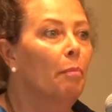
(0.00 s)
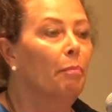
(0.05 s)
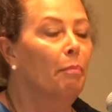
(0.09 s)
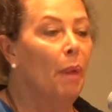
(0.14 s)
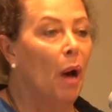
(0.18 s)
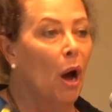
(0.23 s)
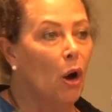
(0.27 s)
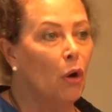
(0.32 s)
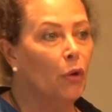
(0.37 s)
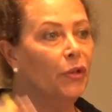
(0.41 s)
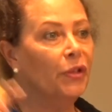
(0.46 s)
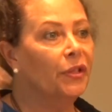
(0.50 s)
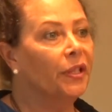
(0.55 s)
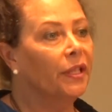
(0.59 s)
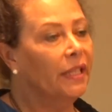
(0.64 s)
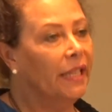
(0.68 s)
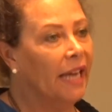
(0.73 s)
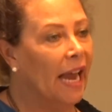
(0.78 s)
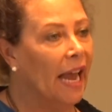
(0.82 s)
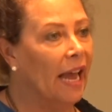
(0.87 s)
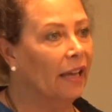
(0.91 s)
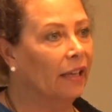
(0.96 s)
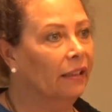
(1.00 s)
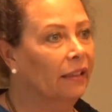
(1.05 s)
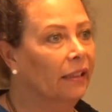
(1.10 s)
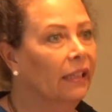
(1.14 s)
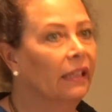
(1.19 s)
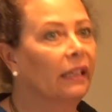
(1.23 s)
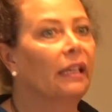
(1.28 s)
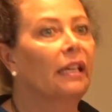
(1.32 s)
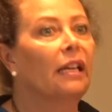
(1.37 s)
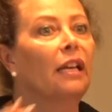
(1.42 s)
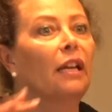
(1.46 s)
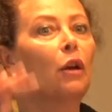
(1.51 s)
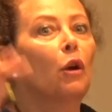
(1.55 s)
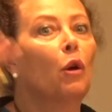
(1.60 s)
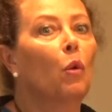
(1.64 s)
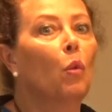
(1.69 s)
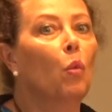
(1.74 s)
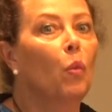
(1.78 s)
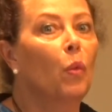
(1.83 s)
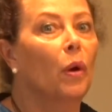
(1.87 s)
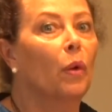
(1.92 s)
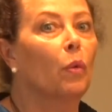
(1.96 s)
Post 10,
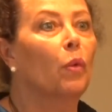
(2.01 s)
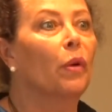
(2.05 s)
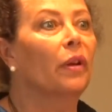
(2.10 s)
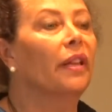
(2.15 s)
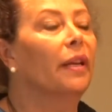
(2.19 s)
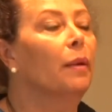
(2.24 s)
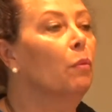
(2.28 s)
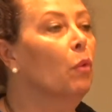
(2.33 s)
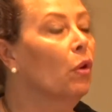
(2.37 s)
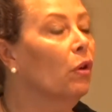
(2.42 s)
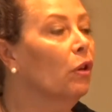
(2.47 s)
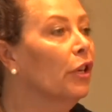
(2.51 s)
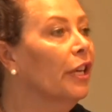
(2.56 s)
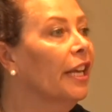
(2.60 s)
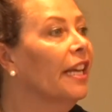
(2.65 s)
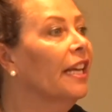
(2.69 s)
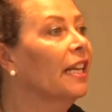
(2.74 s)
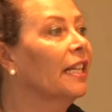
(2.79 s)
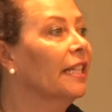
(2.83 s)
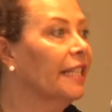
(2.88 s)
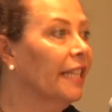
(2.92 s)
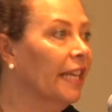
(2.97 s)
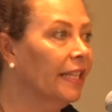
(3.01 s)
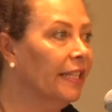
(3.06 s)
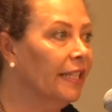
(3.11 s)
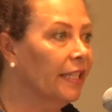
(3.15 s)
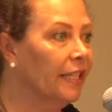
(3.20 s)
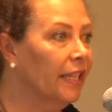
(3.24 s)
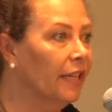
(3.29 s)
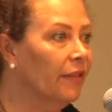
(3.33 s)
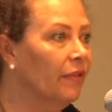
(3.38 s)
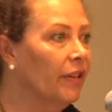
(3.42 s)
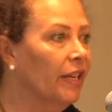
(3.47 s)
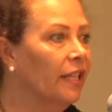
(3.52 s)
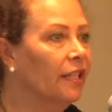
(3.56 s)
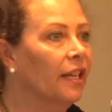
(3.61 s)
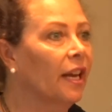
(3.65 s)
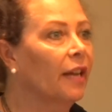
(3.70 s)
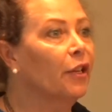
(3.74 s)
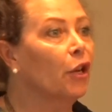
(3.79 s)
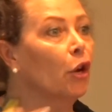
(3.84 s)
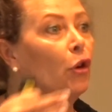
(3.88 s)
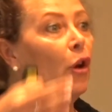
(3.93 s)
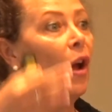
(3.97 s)
we're really more looking at sensitivities. And I
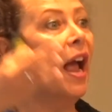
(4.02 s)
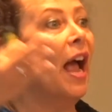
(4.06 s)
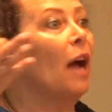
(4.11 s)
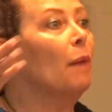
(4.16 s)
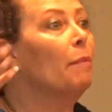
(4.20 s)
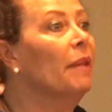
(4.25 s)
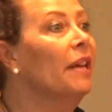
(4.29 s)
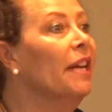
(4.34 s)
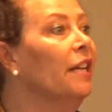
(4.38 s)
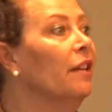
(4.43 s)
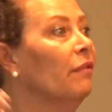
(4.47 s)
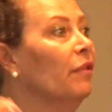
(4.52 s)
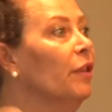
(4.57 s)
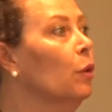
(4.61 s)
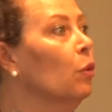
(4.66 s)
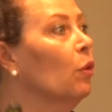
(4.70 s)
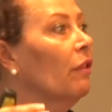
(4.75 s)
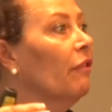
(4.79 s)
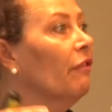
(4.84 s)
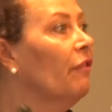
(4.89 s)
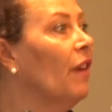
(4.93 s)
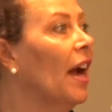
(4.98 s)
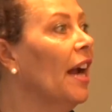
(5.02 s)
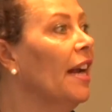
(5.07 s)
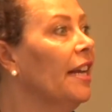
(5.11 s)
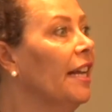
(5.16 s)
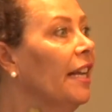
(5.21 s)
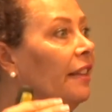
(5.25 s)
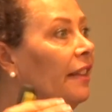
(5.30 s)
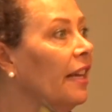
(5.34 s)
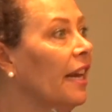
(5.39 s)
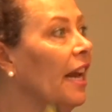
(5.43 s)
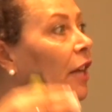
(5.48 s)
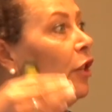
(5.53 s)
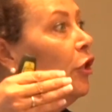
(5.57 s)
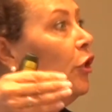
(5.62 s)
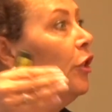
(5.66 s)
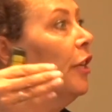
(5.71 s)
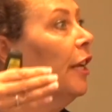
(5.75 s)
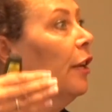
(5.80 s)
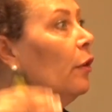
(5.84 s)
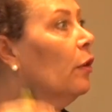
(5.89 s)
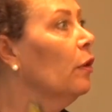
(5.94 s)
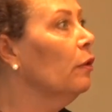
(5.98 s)
don't know how many of you are finding that as you
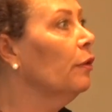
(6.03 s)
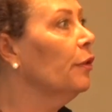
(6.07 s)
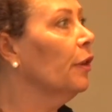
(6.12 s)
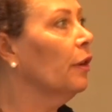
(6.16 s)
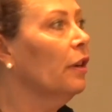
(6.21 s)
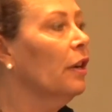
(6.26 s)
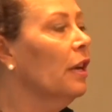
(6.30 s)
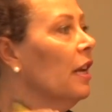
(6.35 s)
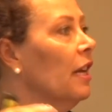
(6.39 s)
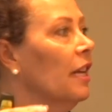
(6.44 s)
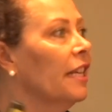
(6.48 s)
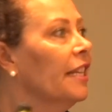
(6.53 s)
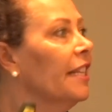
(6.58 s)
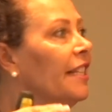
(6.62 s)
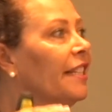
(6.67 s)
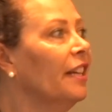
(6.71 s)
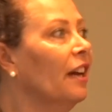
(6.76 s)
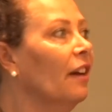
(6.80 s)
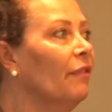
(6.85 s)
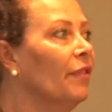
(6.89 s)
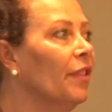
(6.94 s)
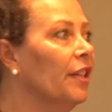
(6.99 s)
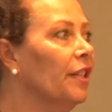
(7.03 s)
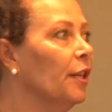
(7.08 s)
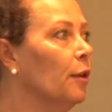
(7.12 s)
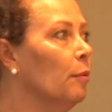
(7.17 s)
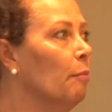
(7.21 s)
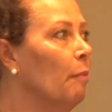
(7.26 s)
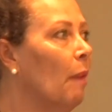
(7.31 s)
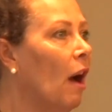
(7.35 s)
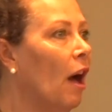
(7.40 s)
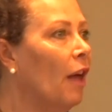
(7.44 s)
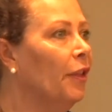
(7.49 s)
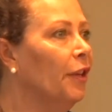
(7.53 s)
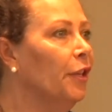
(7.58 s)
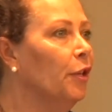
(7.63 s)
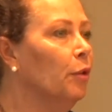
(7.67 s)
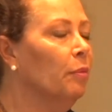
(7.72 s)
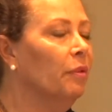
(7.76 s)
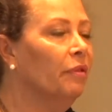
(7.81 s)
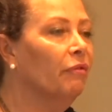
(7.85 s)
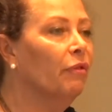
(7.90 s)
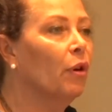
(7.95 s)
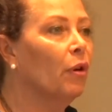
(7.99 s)
get older, stuff that didn't bother you
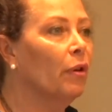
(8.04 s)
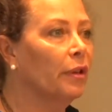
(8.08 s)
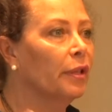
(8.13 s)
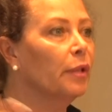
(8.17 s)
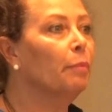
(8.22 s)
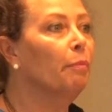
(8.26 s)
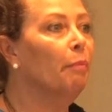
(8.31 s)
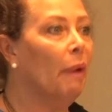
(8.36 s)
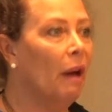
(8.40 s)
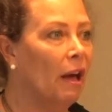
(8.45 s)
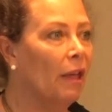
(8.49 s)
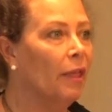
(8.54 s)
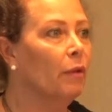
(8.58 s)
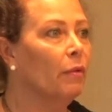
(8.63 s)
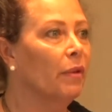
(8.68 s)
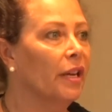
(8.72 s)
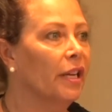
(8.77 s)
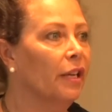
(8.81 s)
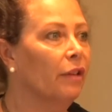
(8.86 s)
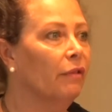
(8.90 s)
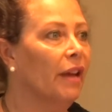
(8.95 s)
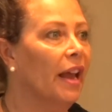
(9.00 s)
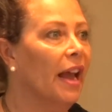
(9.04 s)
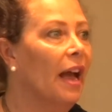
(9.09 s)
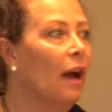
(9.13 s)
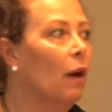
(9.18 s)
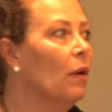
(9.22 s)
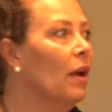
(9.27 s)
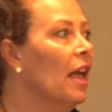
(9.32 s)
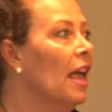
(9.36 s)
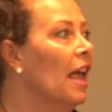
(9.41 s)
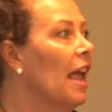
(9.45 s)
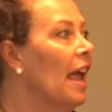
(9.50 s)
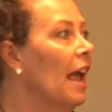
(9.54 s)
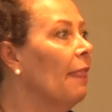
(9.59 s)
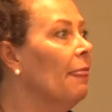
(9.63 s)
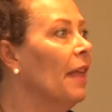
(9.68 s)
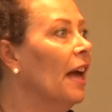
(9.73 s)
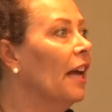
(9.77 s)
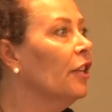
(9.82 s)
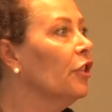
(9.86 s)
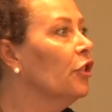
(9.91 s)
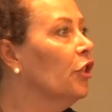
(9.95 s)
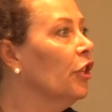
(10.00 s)
before is bothering you now. And
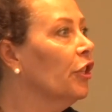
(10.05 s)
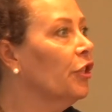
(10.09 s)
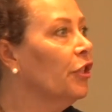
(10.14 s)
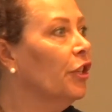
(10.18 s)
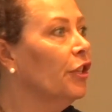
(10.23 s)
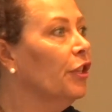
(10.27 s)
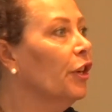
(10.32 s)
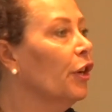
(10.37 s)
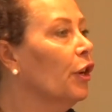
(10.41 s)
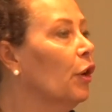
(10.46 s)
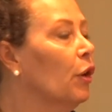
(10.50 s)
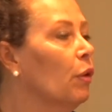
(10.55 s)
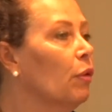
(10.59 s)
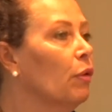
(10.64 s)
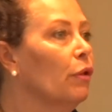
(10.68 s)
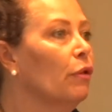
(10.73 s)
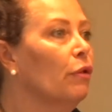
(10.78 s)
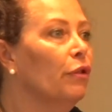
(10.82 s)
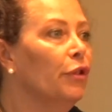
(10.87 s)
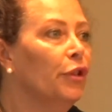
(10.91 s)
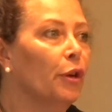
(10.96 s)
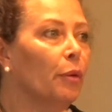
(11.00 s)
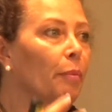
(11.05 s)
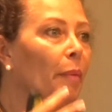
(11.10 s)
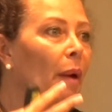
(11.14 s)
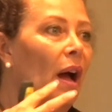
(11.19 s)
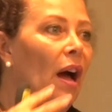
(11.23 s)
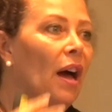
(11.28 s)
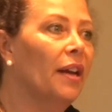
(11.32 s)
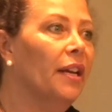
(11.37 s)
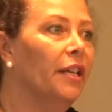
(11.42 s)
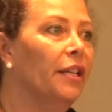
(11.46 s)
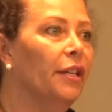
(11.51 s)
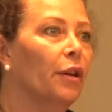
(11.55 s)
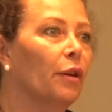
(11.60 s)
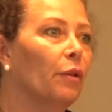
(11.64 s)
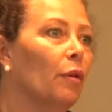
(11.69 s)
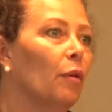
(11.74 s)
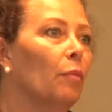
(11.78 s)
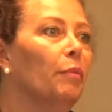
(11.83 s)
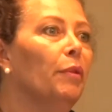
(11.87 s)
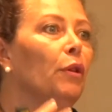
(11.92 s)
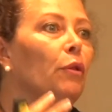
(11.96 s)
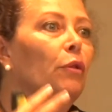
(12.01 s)
that's just an accrued, your body, your
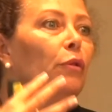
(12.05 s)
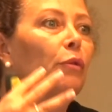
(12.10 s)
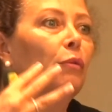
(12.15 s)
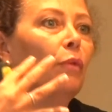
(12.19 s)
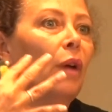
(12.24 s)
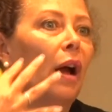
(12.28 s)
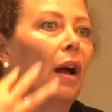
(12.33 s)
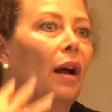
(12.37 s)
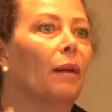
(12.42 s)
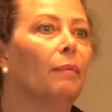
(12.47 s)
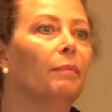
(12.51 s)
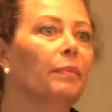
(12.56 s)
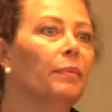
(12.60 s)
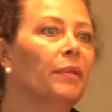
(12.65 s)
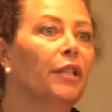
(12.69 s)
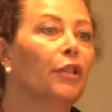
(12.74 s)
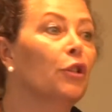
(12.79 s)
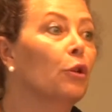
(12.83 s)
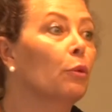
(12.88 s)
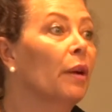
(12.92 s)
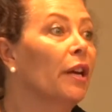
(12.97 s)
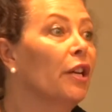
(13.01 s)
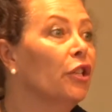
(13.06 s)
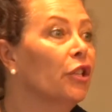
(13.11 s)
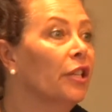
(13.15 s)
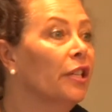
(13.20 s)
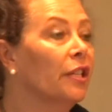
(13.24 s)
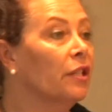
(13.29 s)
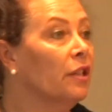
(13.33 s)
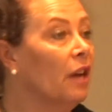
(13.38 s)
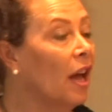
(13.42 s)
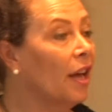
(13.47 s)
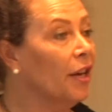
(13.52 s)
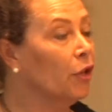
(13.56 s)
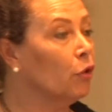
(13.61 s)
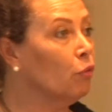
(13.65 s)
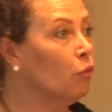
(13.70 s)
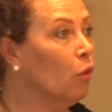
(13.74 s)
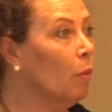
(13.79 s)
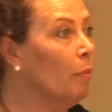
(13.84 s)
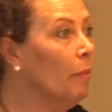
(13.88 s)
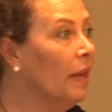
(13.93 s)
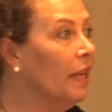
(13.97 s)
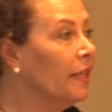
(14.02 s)
immune situation is not as
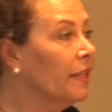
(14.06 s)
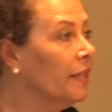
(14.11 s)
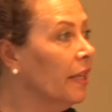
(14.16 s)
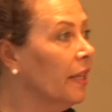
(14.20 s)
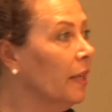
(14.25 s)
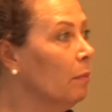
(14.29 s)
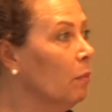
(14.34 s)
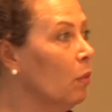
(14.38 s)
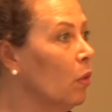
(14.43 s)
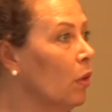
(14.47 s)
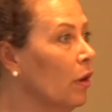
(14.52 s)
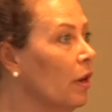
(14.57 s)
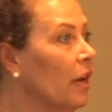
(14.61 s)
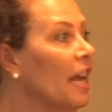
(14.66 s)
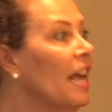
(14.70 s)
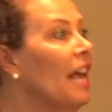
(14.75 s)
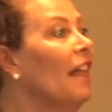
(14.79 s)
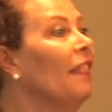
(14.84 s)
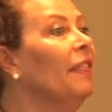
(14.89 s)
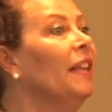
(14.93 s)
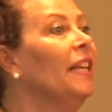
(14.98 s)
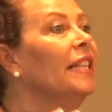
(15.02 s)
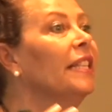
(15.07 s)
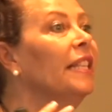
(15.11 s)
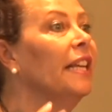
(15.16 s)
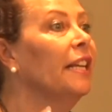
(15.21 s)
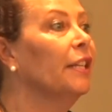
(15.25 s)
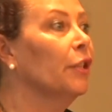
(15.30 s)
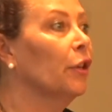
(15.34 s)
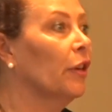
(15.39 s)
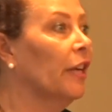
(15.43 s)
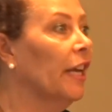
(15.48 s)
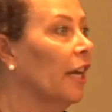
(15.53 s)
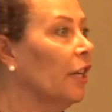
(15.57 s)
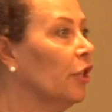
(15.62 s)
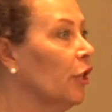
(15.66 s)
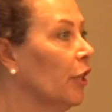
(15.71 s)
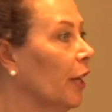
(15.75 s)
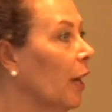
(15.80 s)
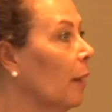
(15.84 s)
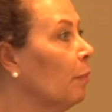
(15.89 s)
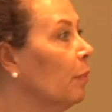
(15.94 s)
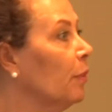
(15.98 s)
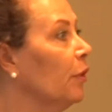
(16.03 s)
robust anymore. These things are
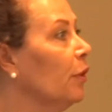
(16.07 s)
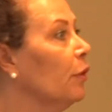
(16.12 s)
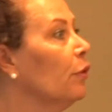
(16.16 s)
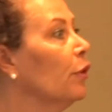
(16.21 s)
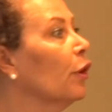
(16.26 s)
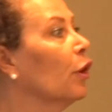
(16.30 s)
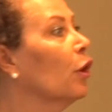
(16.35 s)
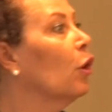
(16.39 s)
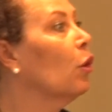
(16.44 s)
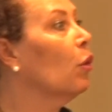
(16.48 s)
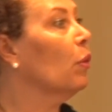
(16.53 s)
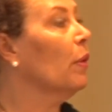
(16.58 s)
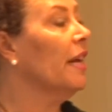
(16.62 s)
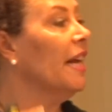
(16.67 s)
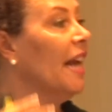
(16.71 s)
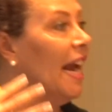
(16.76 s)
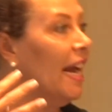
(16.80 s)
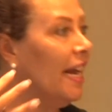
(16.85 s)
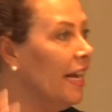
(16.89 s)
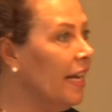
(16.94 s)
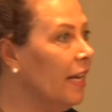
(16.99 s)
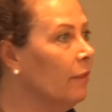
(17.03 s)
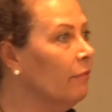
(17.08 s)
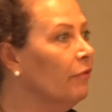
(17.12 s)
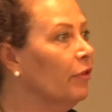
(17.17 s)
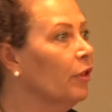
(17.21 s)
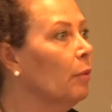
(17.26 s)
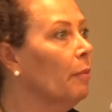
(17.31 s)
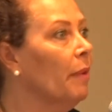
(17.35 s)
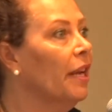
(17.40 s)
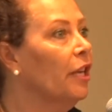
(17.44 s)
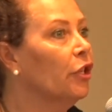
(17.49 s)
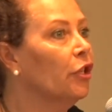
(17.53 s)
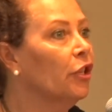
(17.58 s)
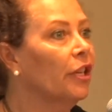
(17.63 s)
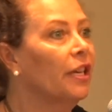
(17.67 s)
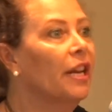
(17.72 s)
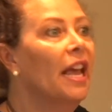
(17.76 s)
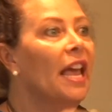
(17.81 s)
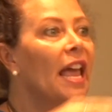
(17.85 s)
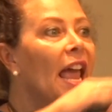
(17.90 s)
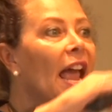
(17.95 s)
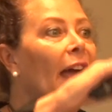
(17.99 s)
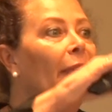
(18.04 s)
catching up with you. They're creating inflammation,
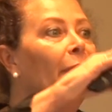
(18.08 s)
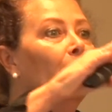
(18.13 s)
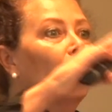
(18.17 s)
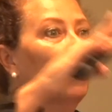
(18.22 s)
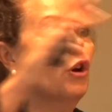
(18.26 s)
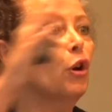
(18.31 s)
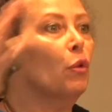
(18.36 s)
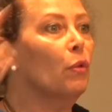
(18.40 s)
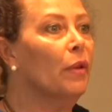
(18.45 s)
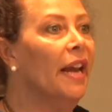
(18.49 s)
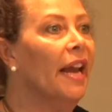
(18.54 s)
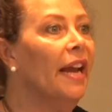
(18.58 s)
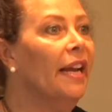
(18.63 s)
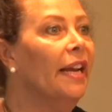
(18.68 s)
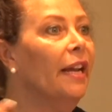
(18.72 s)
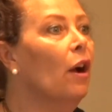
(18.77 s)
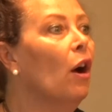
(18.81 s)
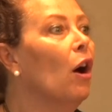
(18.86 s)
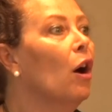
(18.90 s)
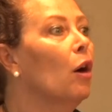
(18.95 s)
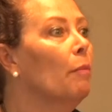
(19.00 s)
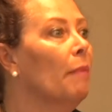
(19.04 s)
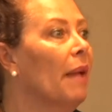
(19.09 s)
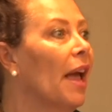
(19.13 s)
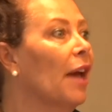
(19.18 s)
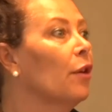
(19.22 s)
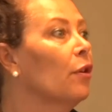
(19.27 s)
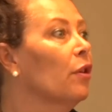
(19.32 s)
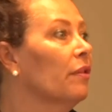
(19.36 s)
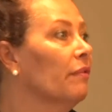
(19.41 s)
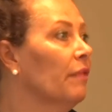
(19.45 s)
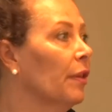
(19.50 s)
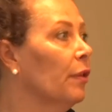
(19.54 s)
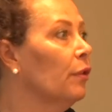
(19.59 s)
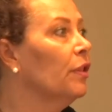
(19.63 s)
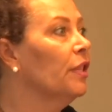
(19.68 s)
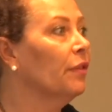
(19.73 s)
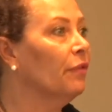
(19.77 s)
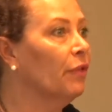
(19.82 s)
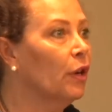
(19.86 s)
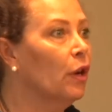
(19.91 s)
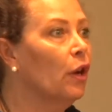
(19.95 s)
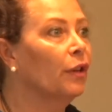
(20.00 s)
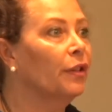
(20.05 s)
and they're creating all manner of other
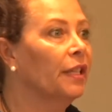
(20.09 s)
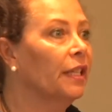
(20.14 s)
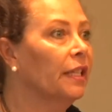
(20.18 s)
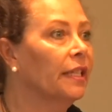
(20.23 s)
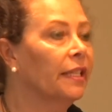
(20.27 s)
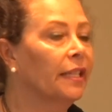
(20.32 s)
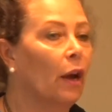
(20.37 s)
difficulties.